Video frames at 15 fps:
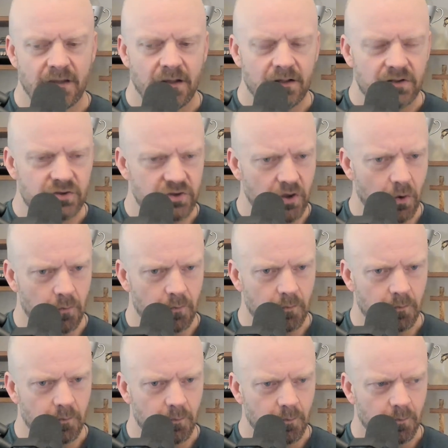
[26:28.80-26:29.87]
So,
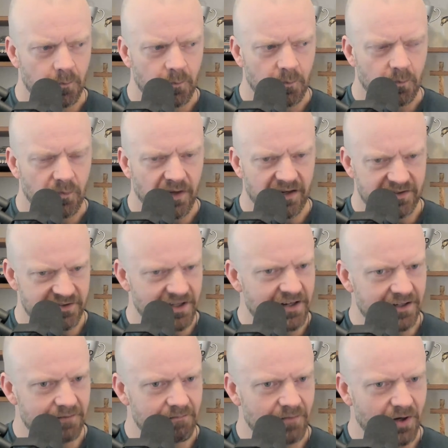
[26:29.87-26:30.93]
they had a
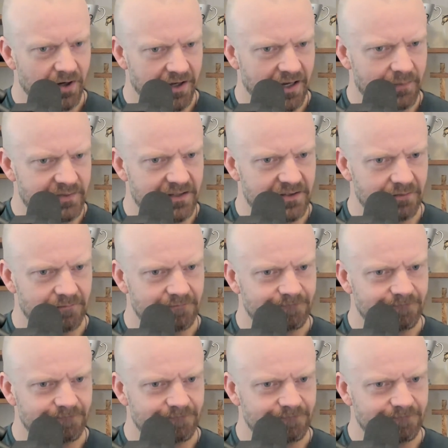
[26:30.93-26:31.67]
study on capsaicin,